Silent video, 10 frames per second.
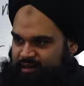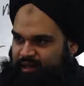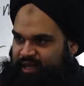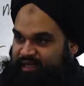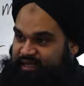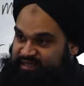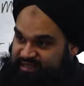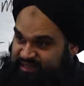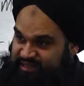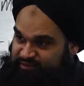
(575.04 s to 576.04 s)
Allah Ta'ala
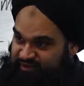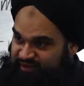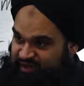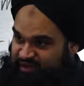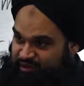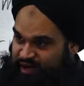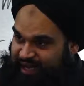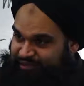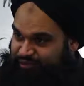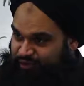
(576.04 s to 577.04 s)
revealed the
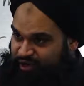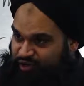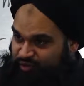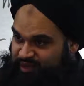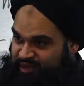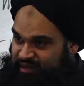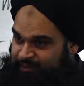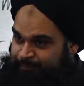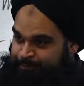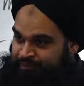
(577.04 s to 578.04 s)
Quran through a human,
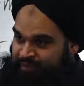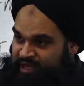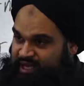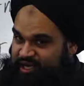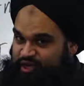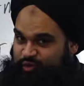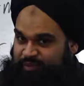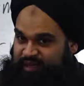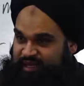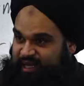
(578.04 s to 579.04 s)

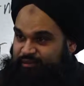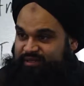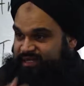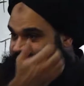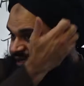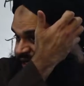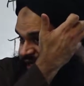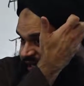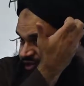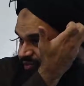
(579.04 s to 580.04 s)
in language that's
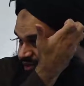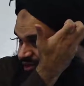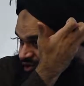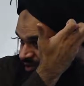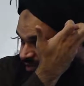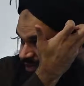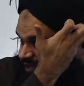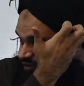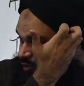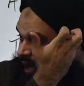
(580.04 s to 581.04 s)
intelligible to human
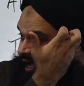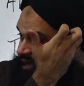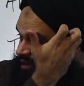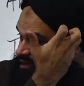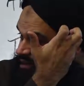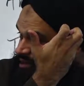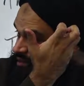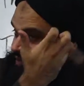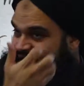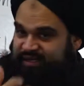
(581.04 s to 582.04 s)
beings. Why?
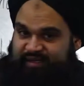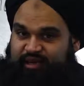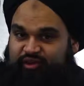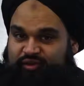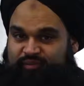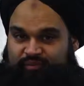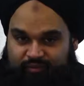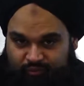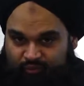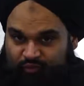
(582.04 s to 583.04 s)
Because that's how
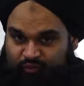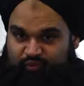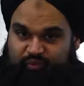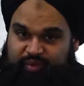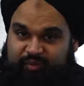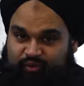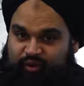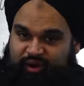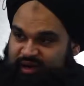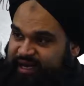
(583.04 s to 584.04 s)
people who
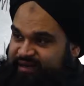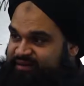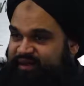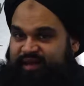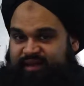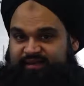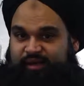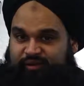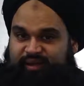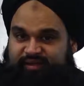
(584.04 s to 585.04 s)
are not insane, that's
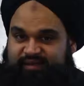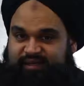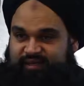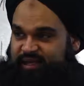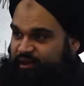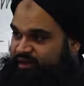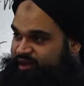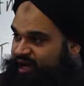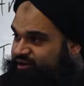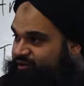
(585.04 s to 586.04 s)
how they
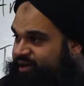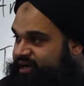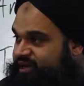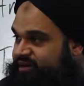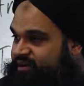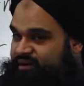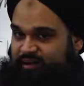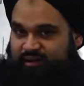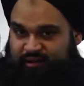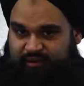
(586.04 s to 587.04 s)
talk to one another.
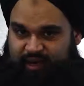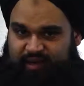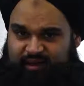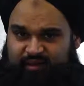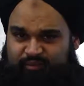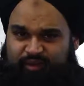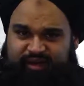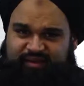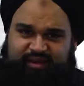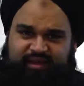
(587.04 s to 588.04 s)
Right? What is it?